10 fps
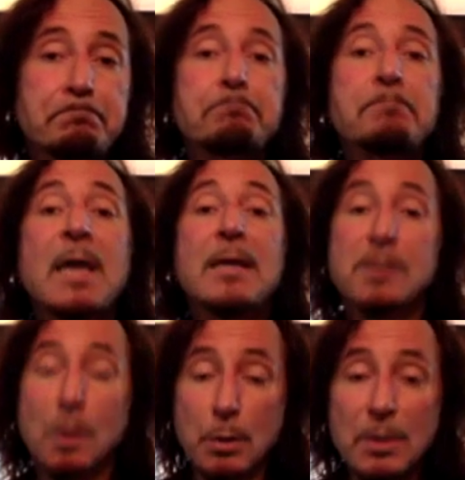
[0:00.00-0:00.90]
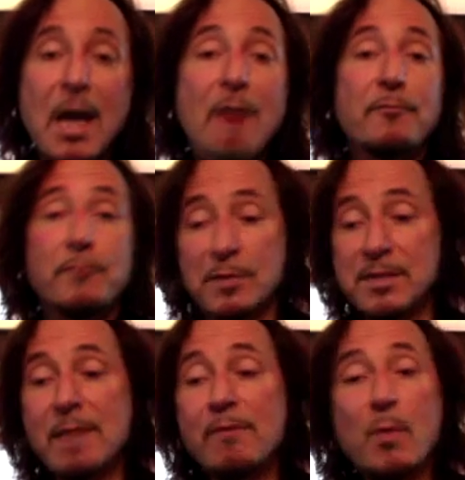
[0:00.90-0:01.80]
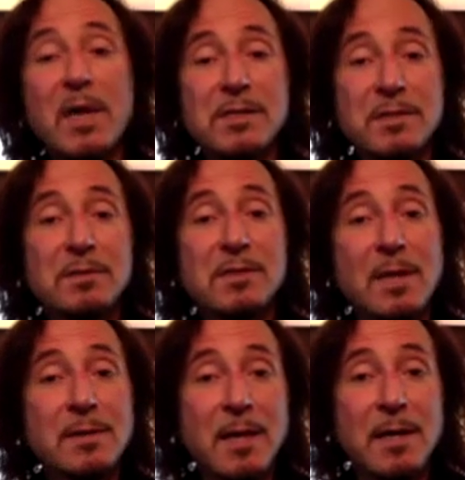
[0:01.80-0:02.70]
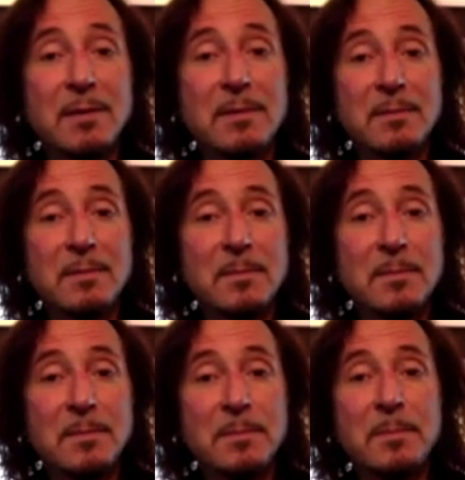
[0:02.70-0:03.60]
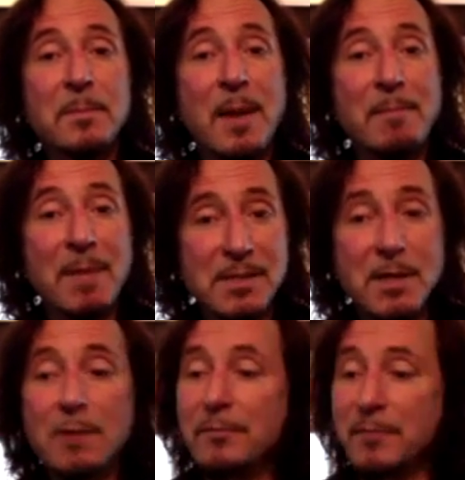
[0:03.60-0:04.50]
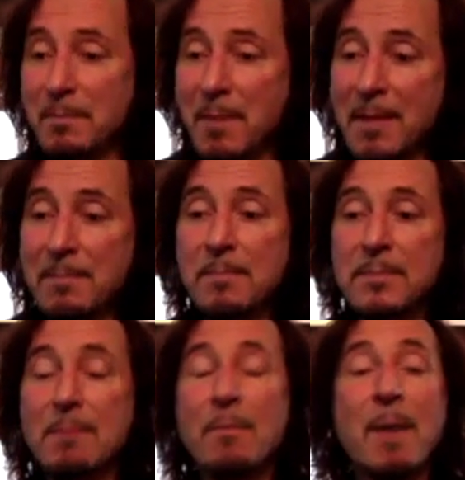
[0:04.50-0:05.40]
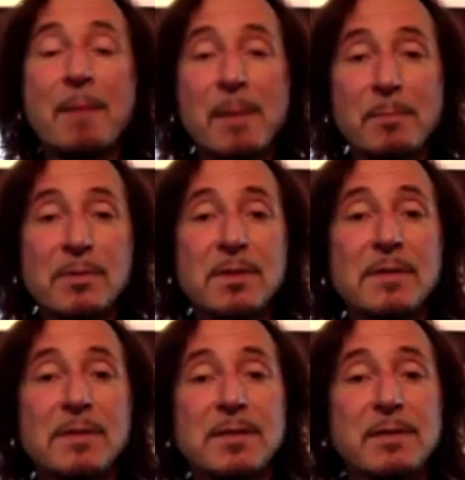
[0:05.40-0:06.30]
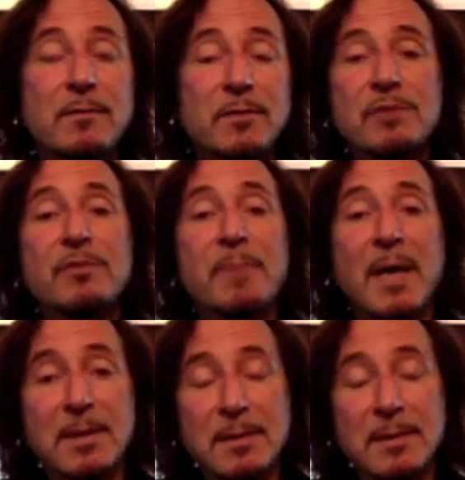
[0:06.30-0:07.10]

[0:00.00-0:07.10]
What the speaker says: And so look out for 7 Ways Till Sunday by myself and some of my members of the Steve Augeri band.